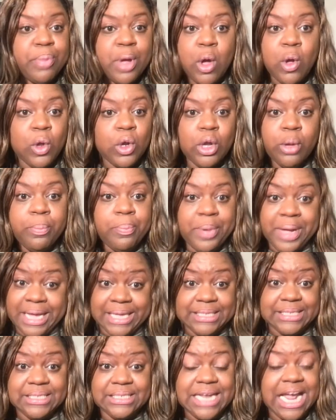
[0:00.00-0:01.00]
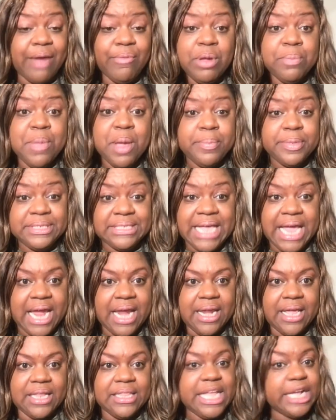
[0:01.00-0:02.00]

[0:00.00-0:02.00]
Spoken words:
Bowl or bust. I remember saying it.